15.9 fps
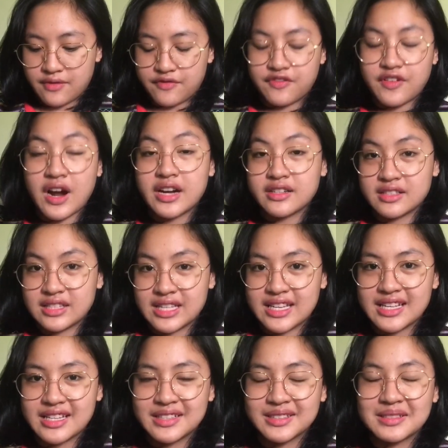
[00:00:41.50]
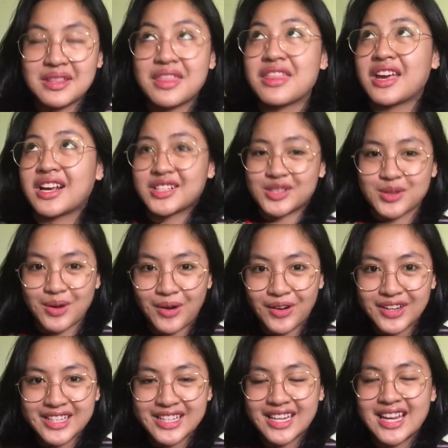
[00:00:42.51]
finally, thanks
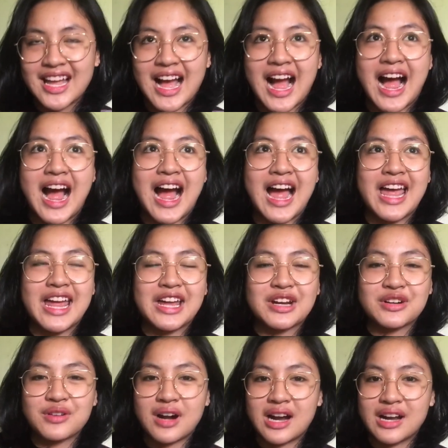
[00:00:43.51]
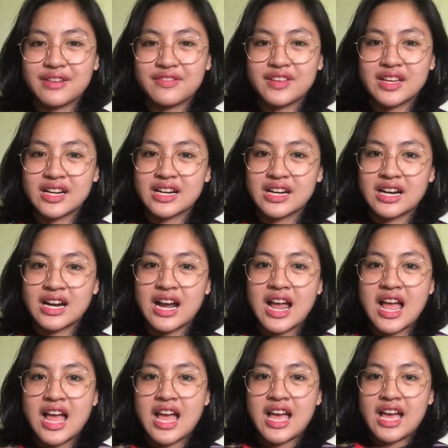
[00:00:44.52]
God, I arrive here
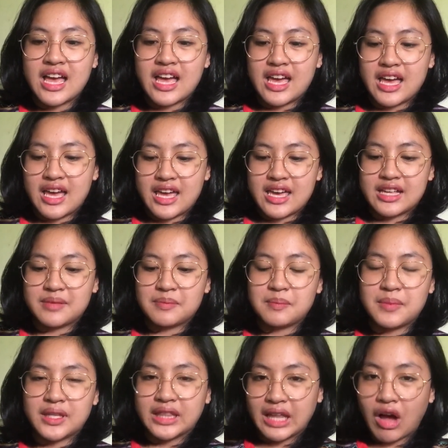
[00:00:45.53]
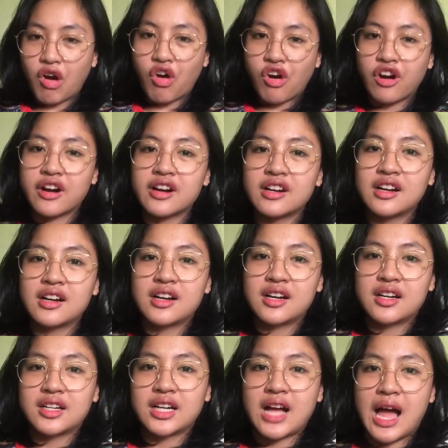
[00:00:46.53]
in Bintangor,
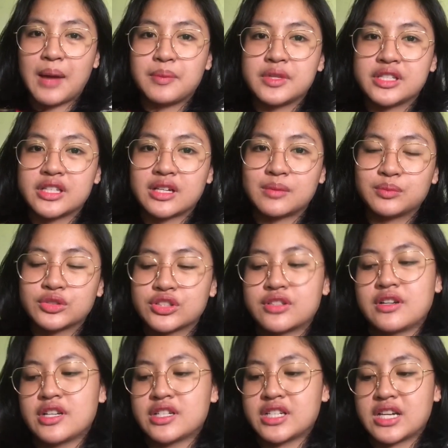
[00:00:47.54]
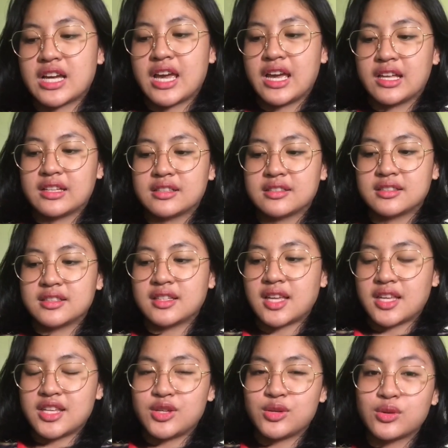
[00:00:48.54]
IPG Campus Rajang, and
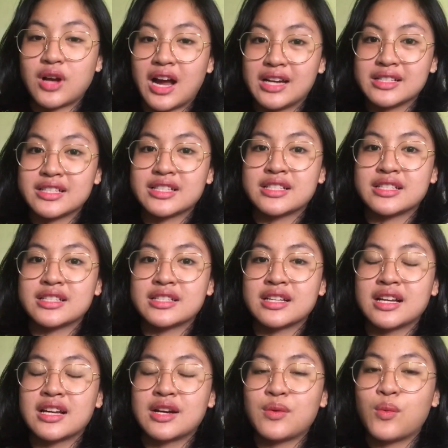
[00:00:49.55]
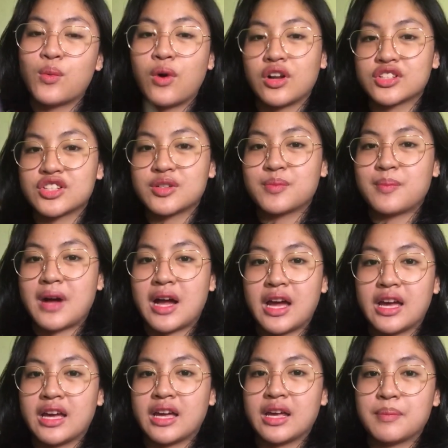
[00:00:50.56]
you guys watch
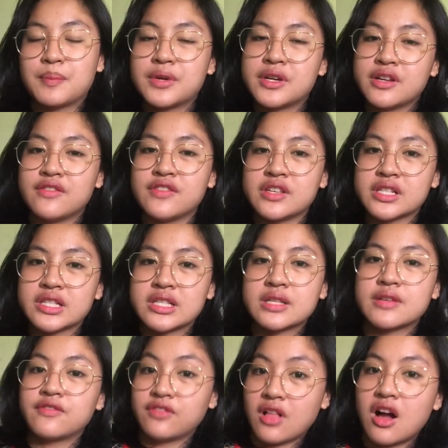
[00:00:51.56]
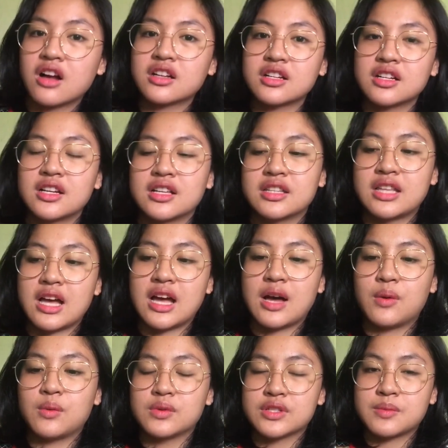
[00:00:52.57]
my previous vlog
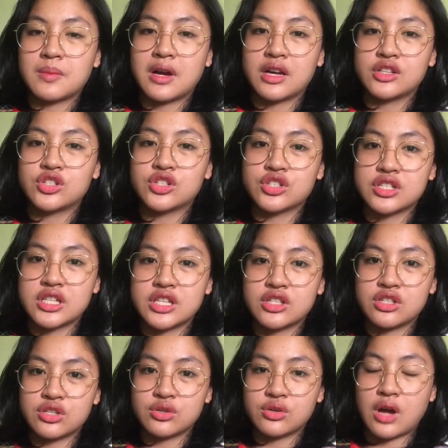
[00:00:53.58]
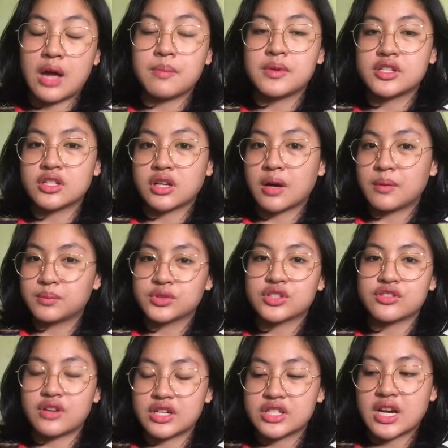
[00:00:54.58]
that was my journey to IPG
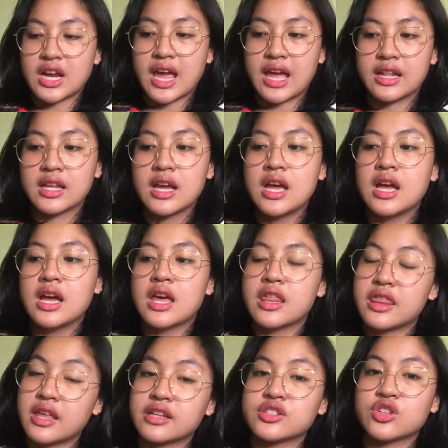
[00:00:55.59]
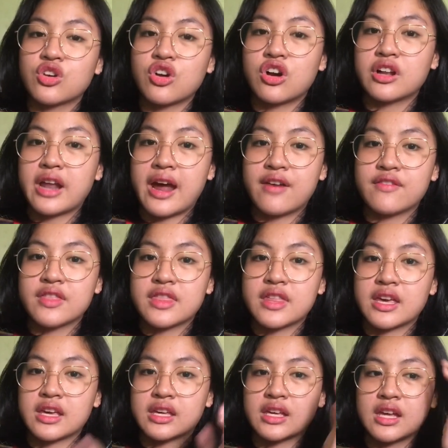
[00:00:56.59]
Campus Rajang and thanks God
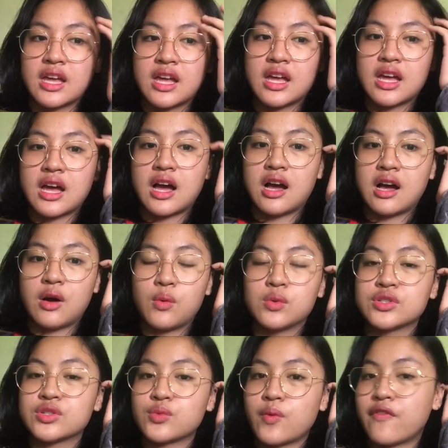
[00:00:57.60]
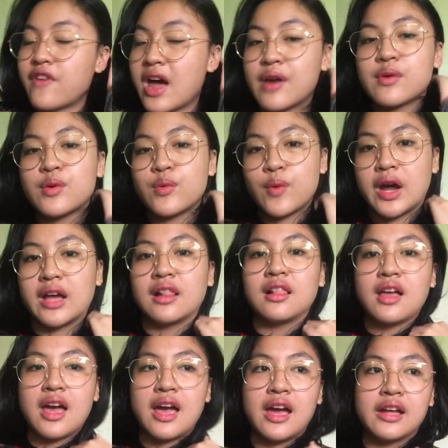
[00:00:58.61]
everything uh, was very
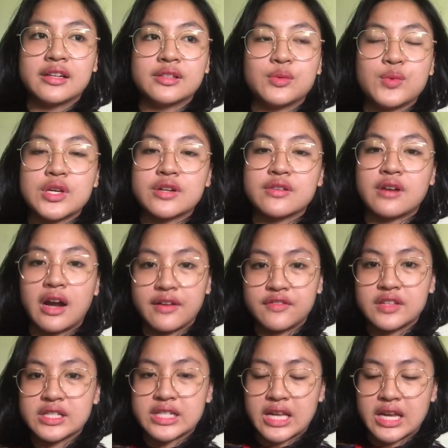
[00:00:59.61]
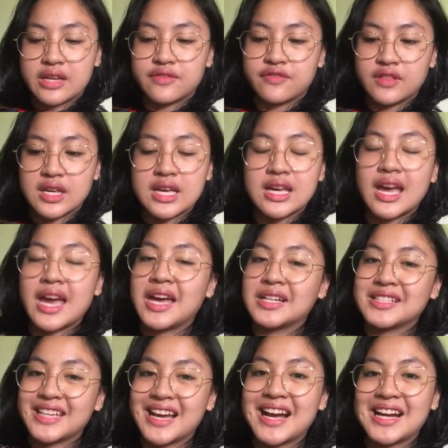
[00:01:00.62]
well and we arrived here safely
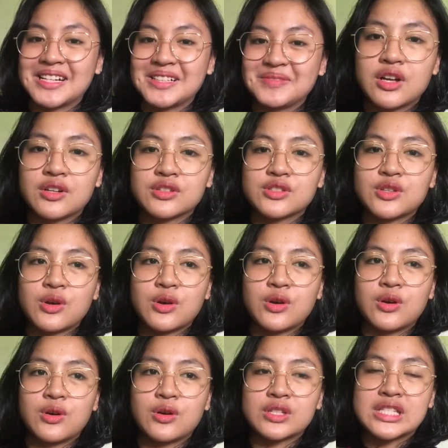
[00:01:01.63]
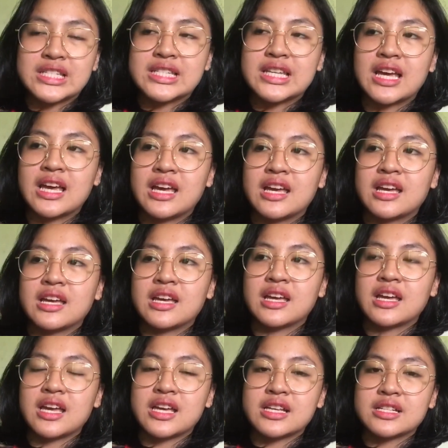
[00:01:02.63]
and yeah so
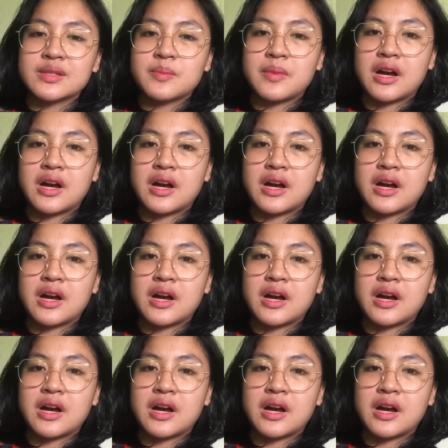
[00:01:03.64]
today is